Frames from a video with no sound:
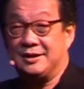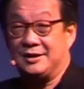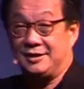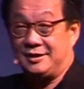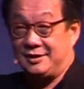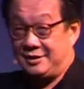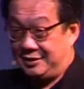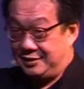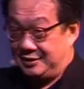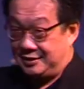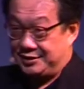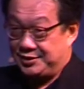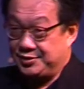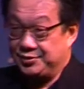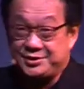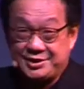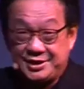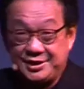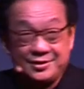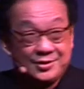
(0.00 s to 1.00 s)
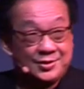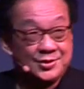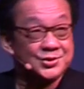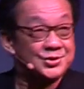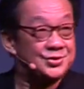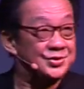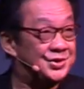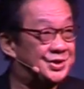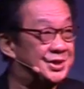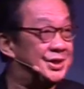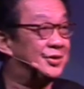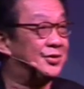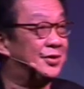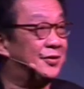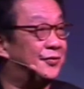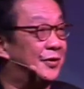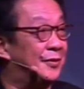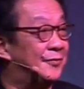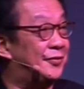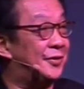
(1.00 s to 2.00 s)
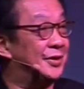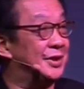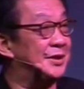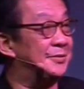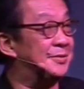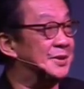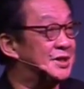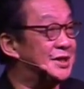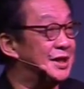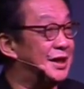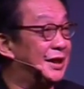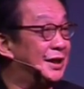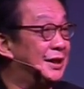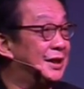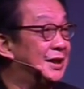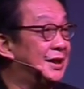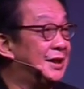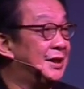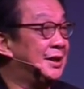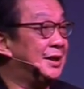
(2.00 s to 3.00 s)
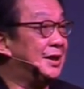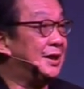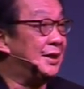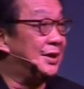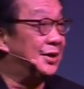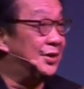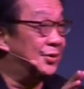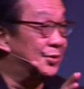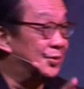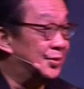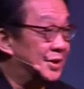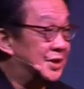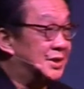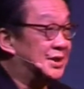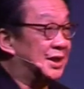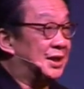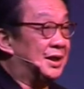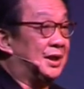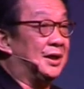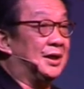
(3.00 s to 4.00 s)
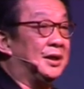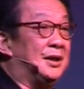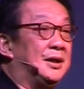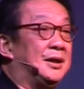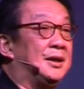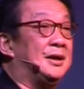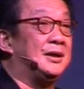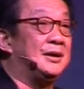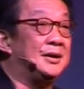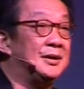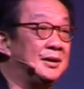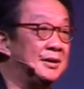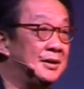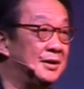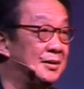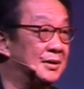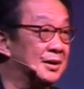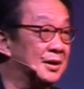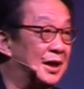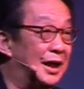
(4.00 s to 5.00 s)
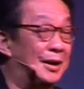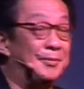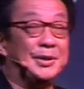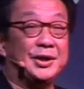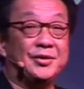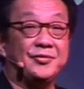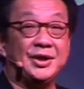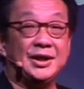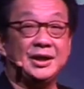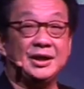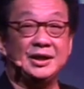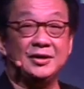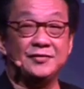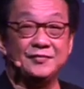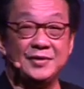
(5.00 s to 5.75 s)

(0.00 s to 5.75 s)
the duty goes to zero from 40%, you would uh, come and